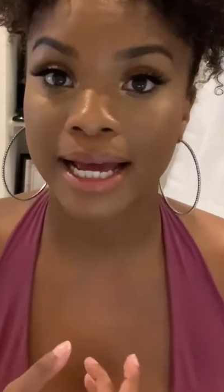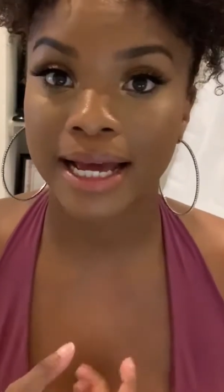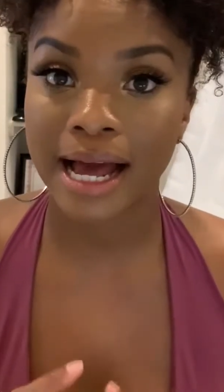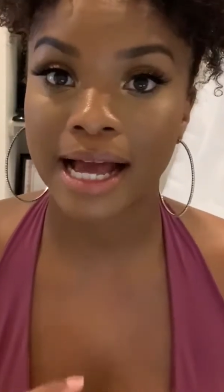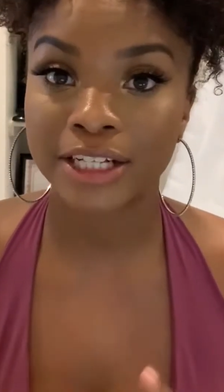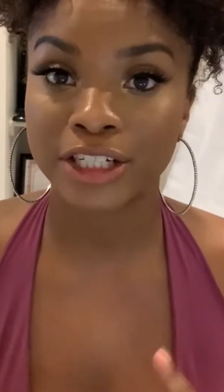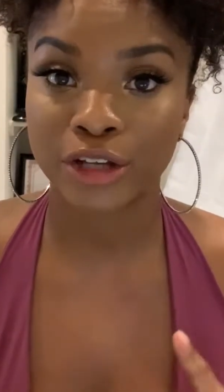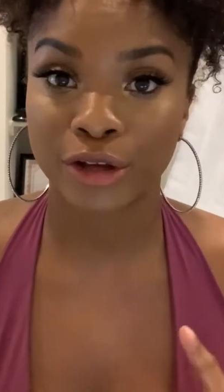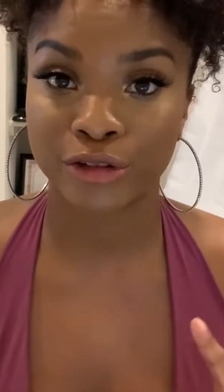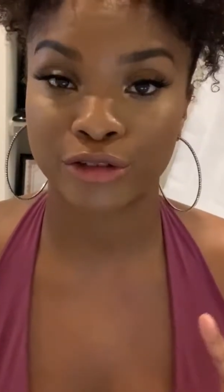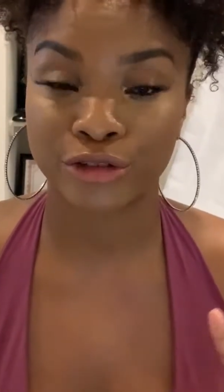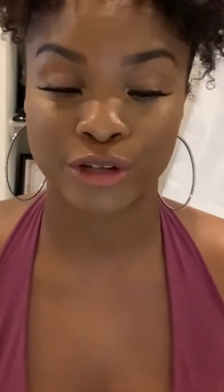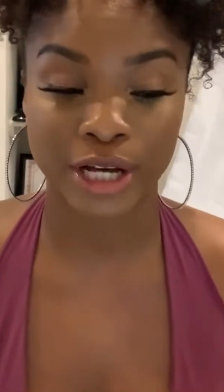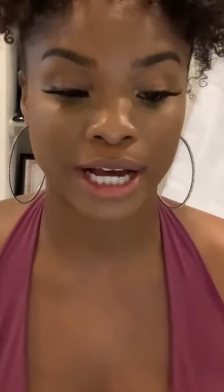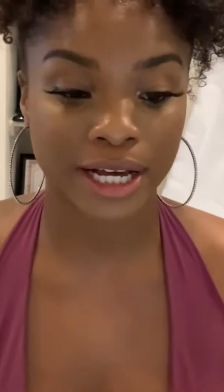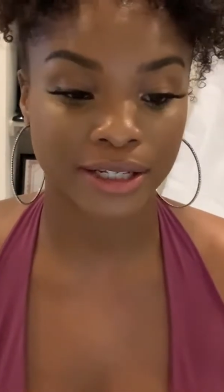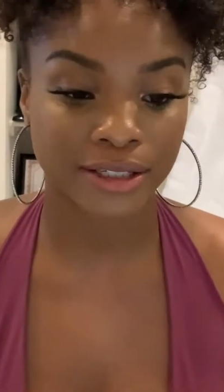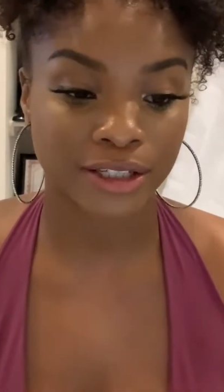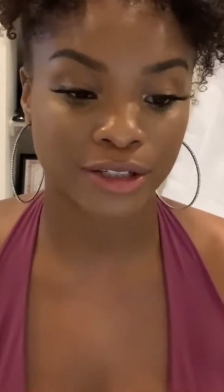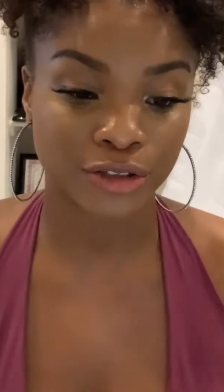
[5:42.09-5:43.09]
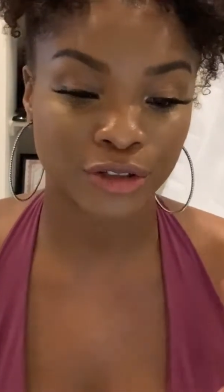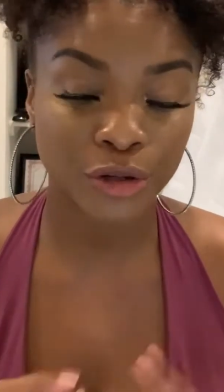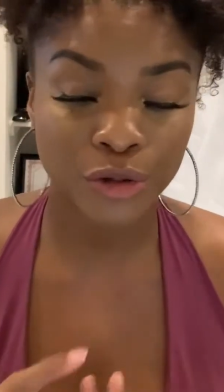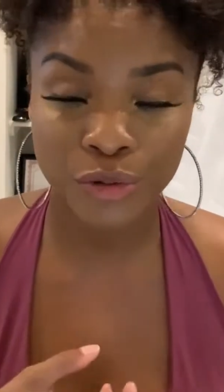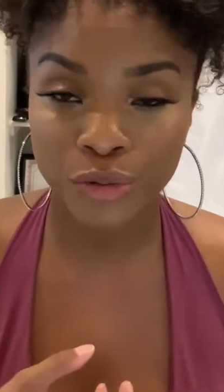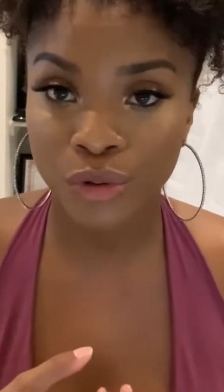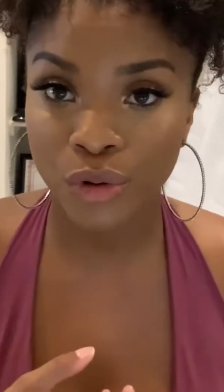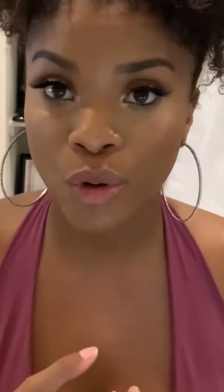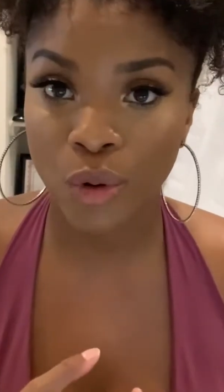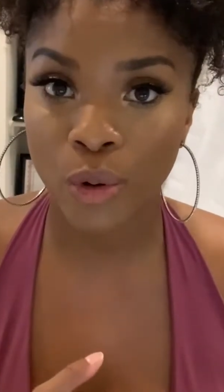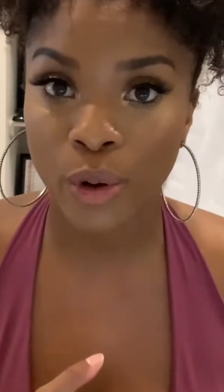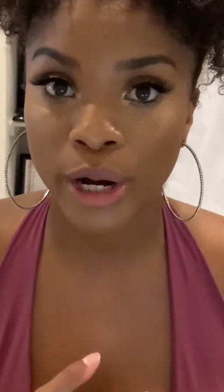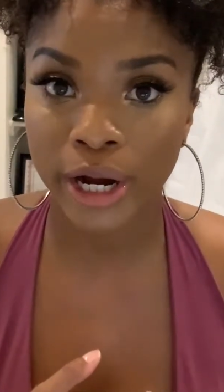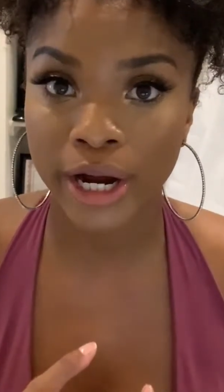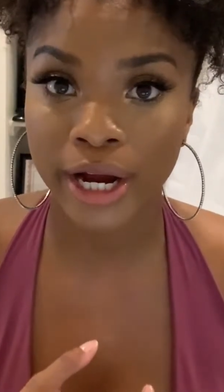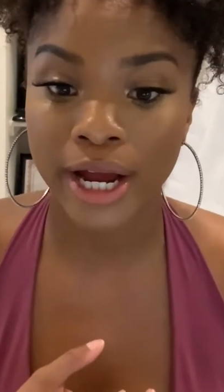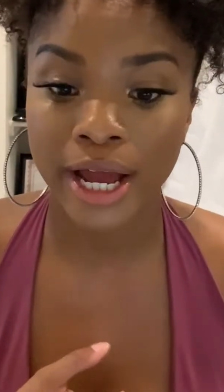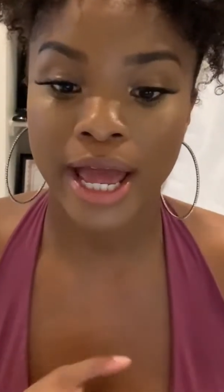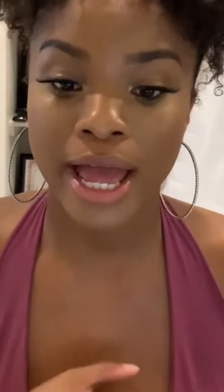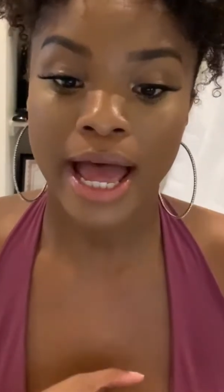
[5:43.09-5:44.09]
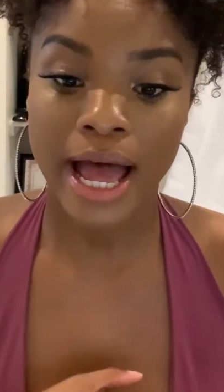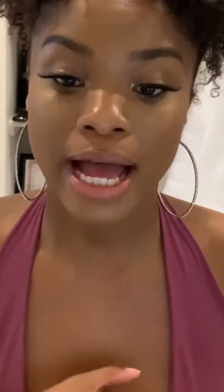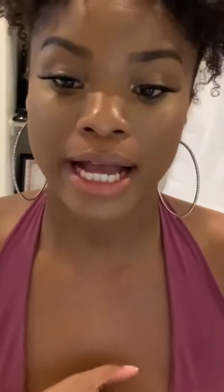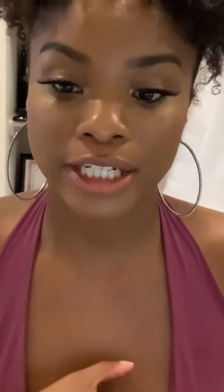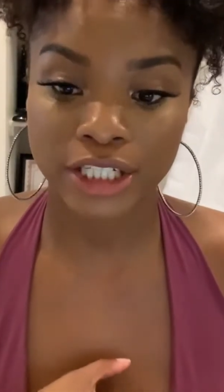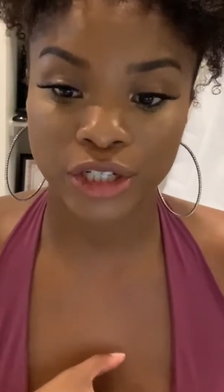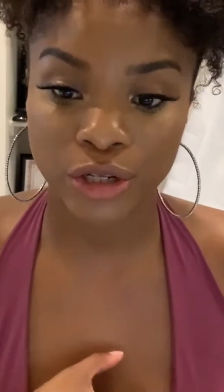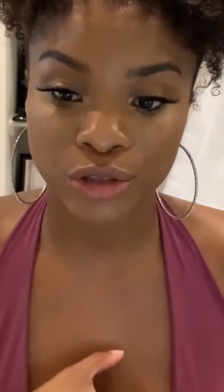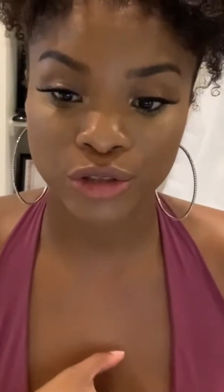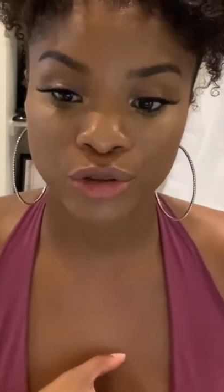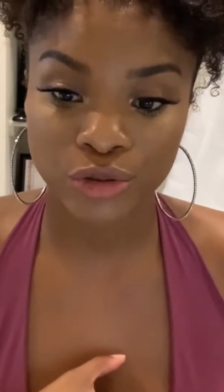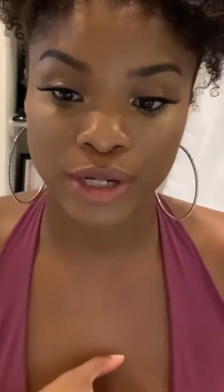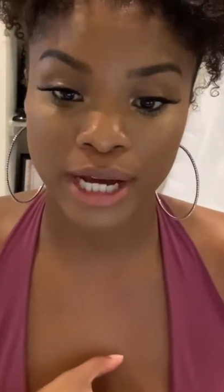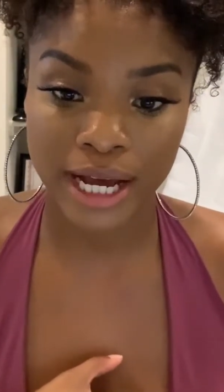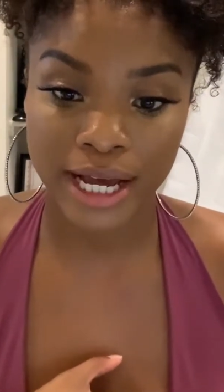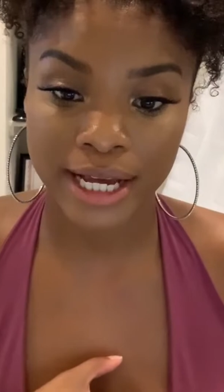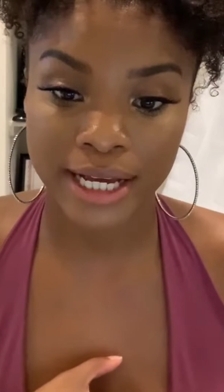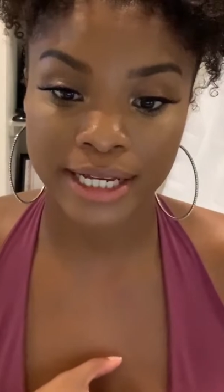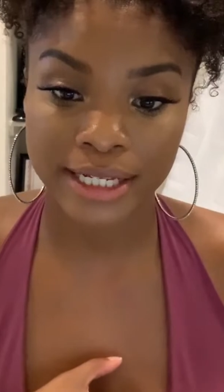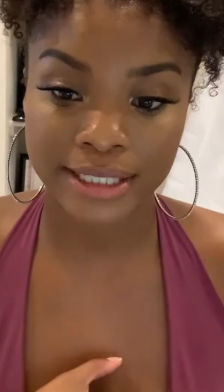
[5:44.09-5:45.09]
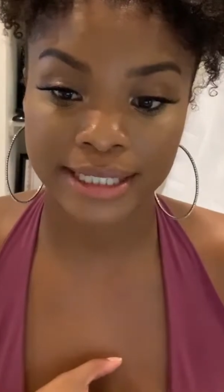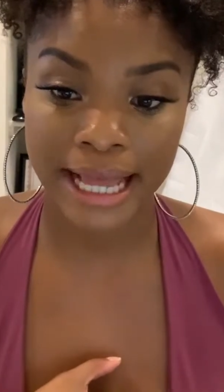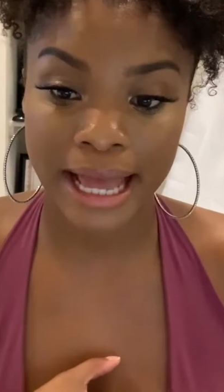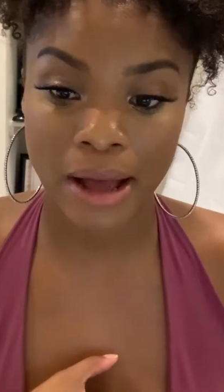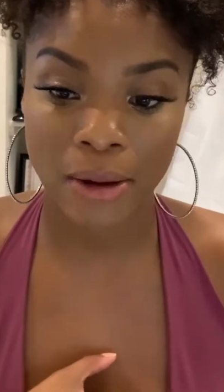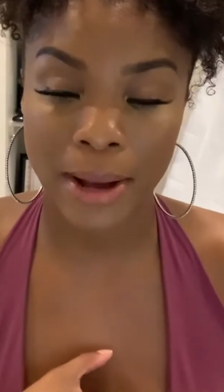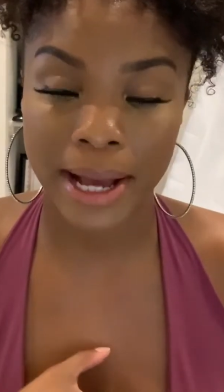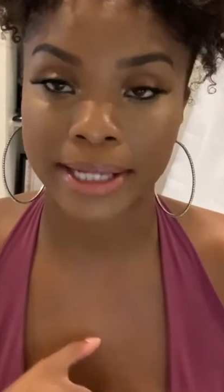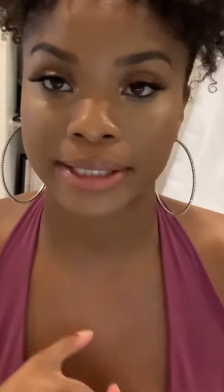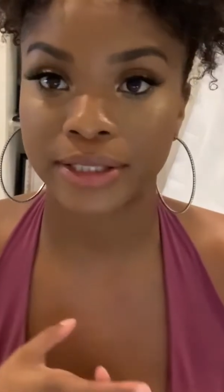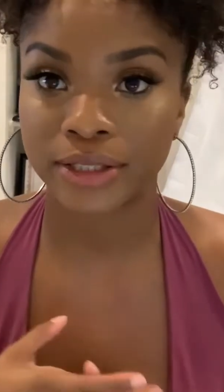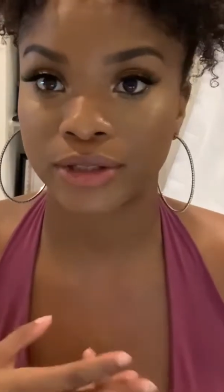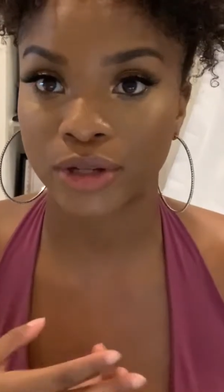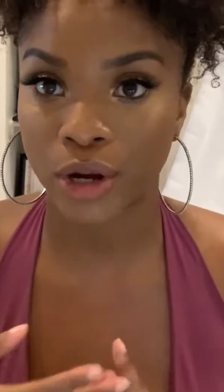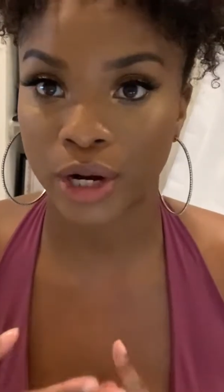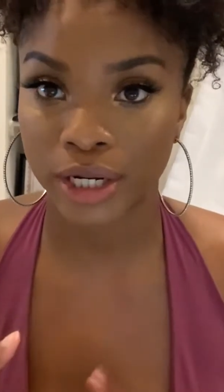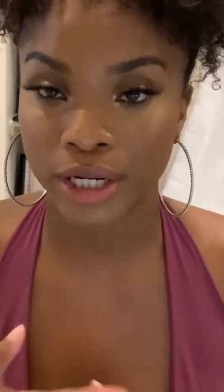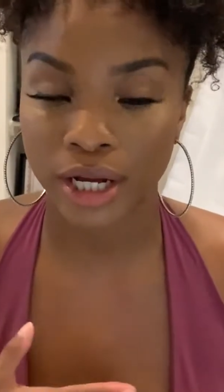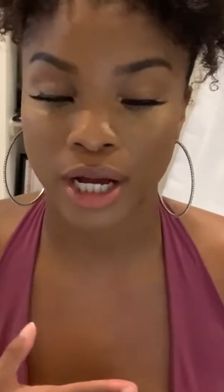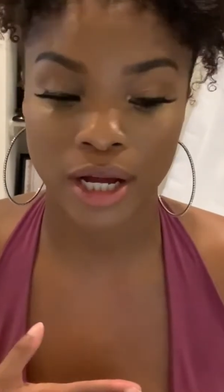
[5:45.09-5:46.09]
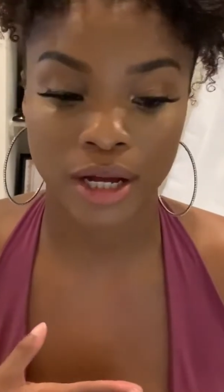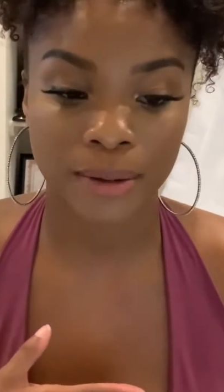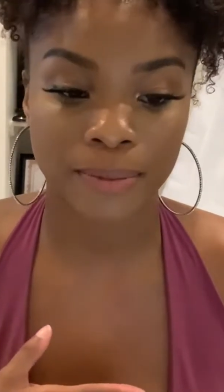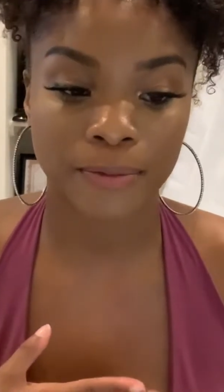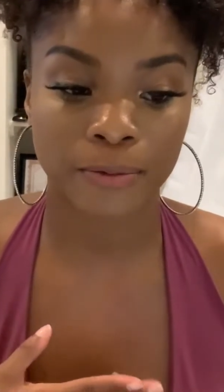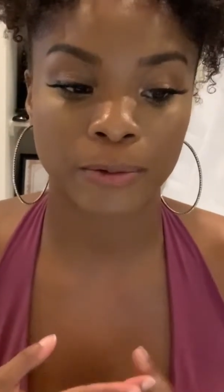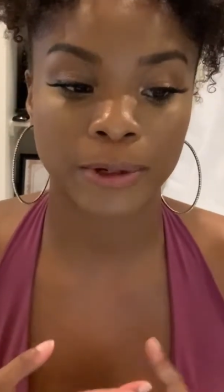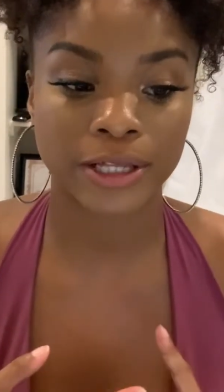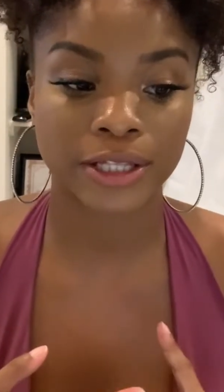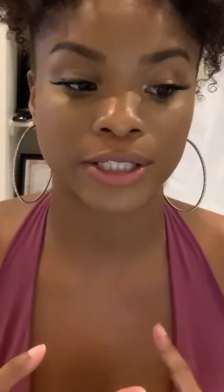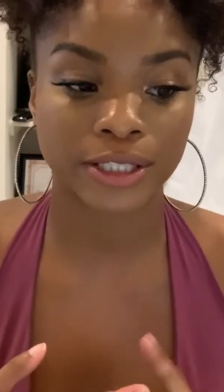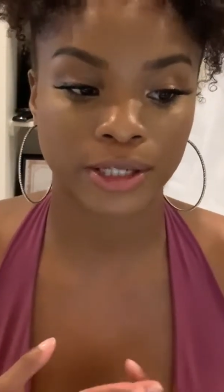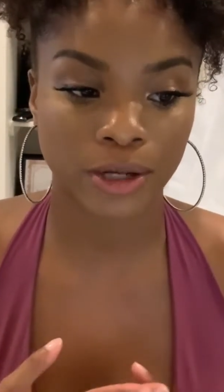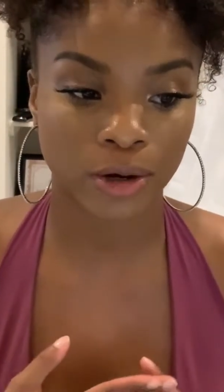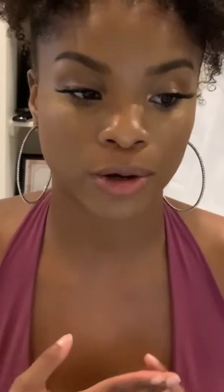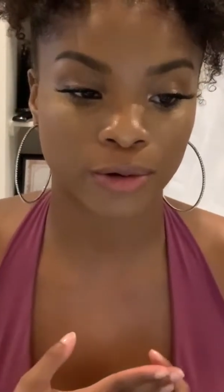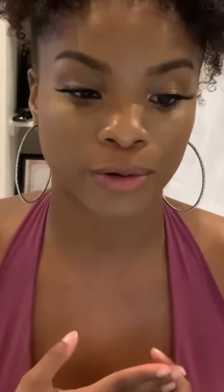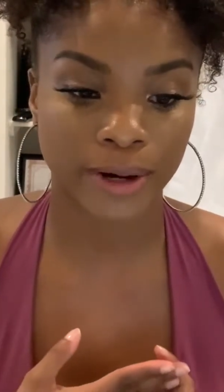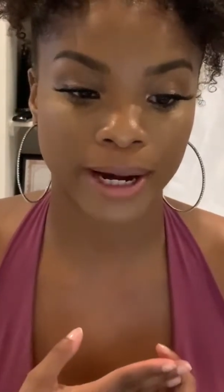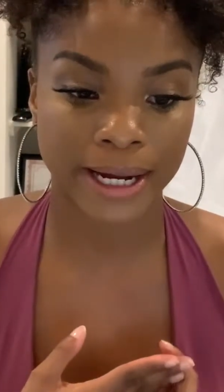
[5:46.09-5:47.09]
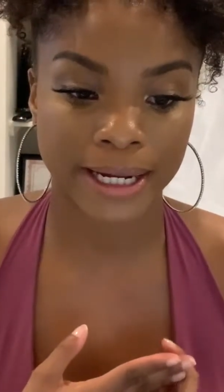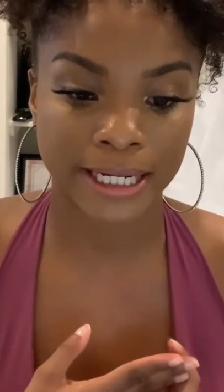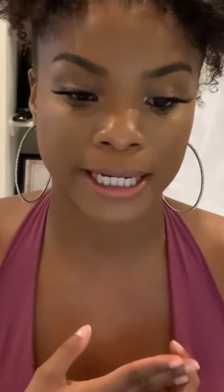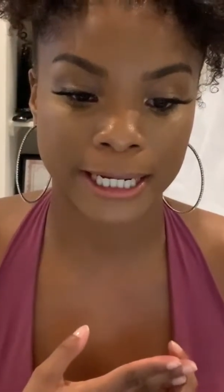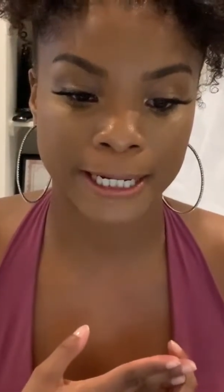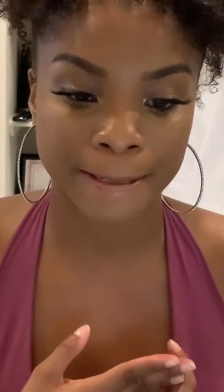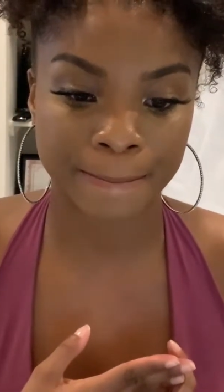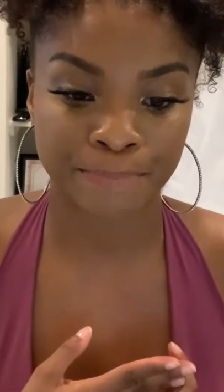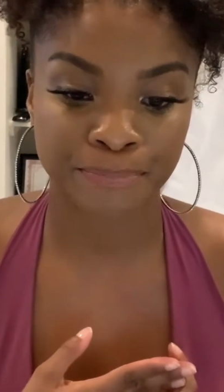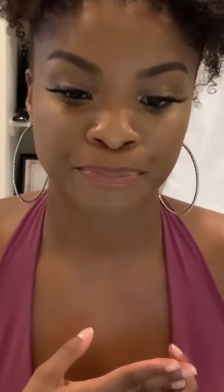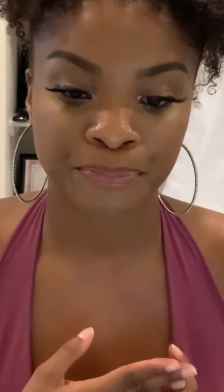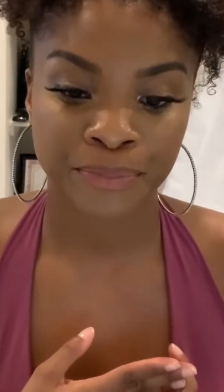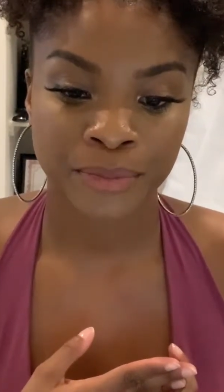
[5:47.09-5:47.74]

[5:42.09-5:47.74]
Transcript: I showed you guys the TuneCore, I showed you guys how I start up with songwriting,